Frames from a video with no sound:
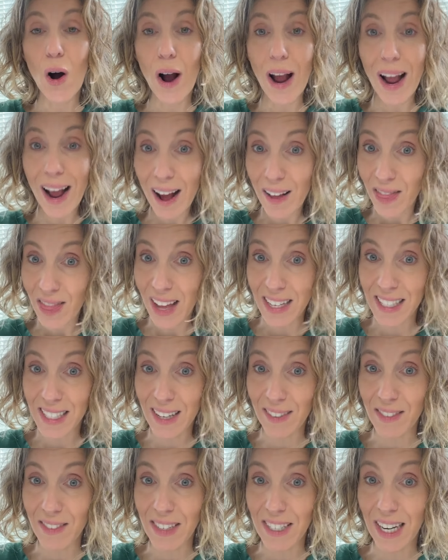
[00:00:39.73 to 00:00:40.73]
in that
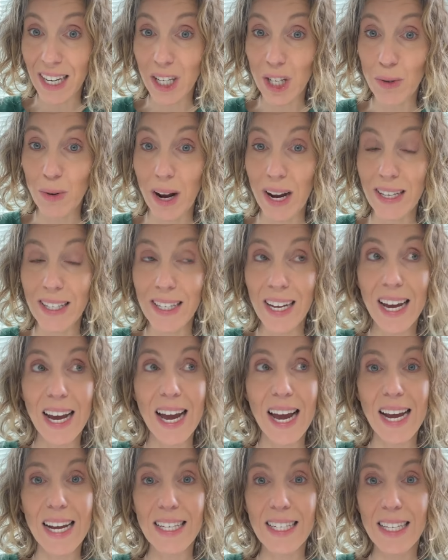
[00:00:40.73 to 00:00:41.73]
7-day shred,
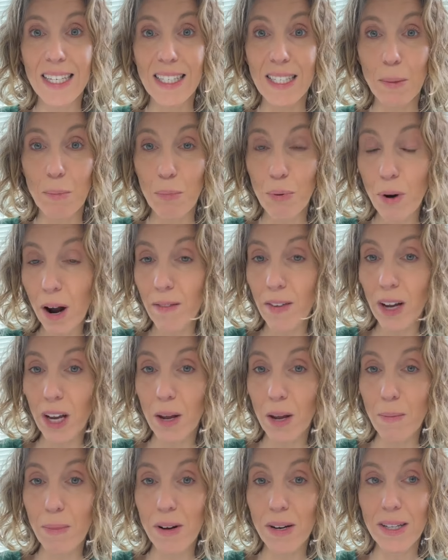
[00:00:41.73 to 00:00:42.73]
it is a private
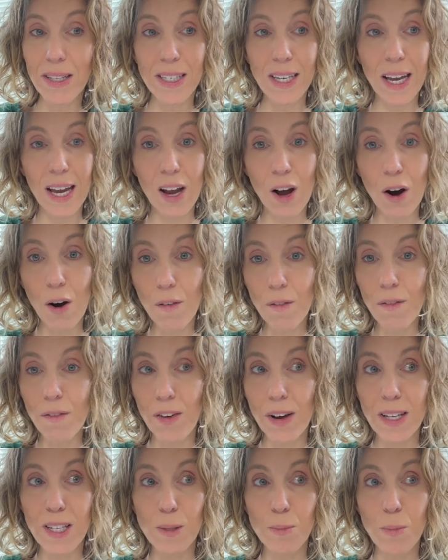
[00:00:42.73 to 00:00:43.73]
community on
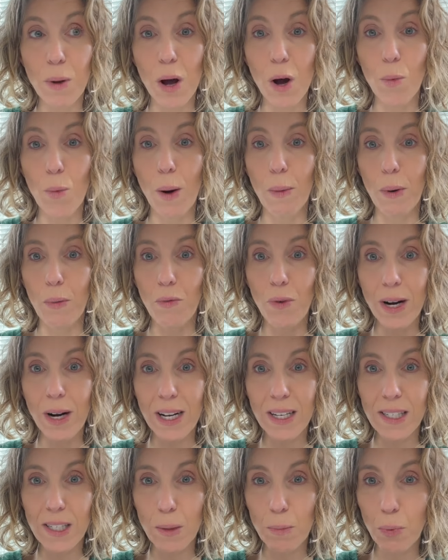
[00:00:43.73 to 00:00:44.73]
Facebook where we're really
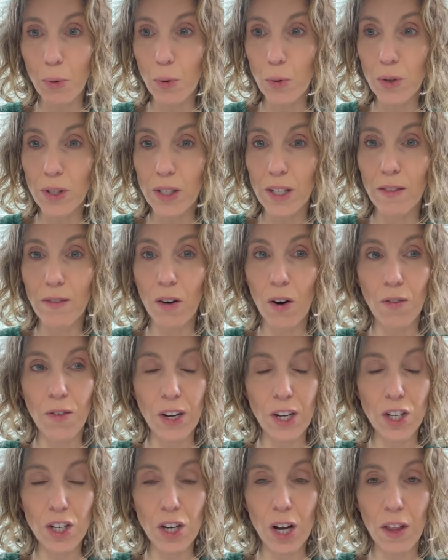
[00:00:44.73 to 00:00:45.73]
supportive of
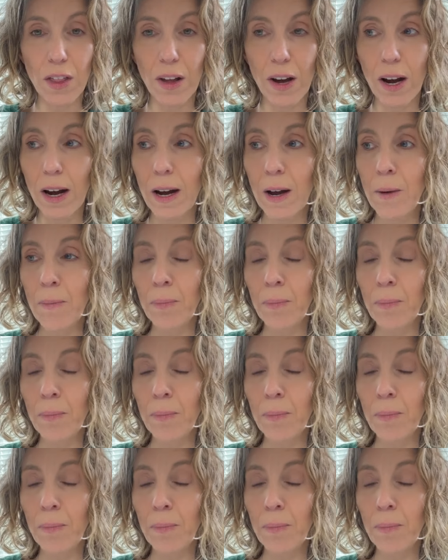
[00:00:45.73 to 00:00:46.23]
each other.